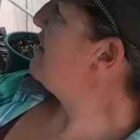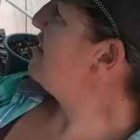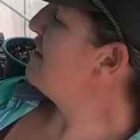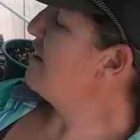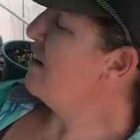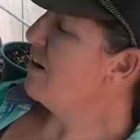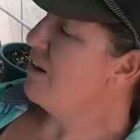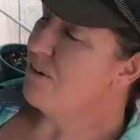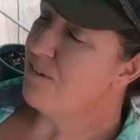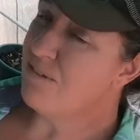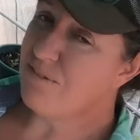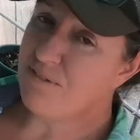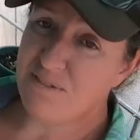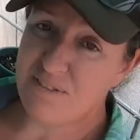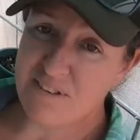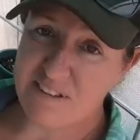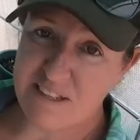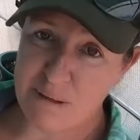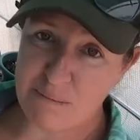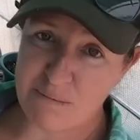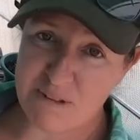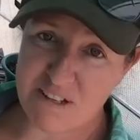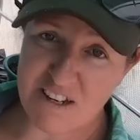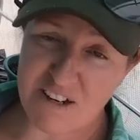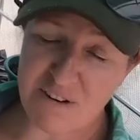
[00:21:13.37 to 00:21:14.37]
stove
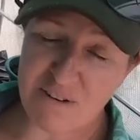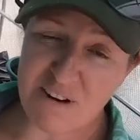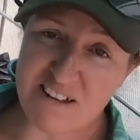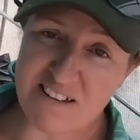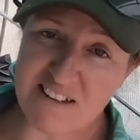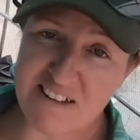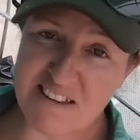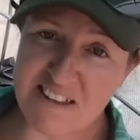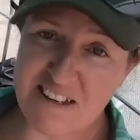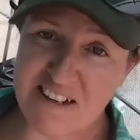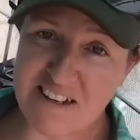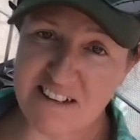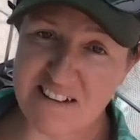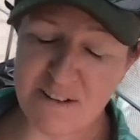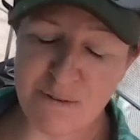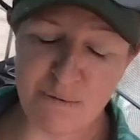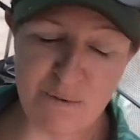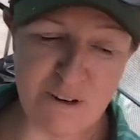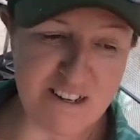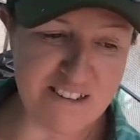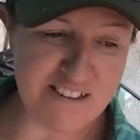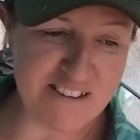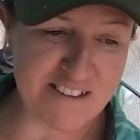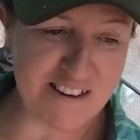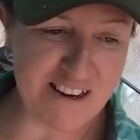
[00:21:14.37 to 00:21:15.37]
seems like a crazy thing to
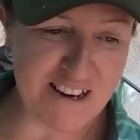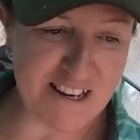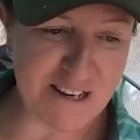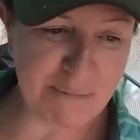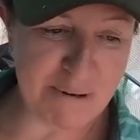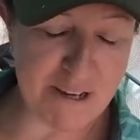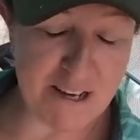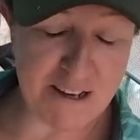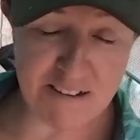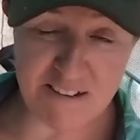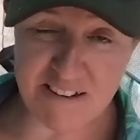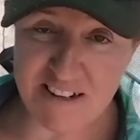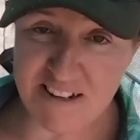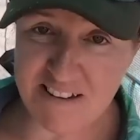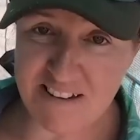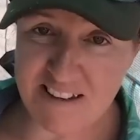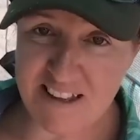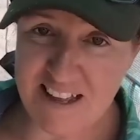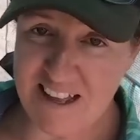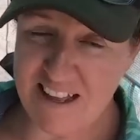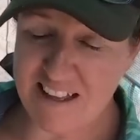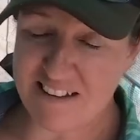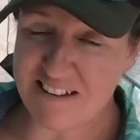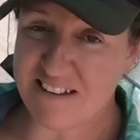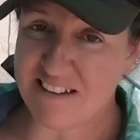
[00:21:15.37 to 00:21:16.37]
want to talk about
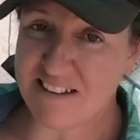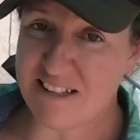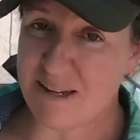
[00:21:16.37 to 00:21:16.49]
as the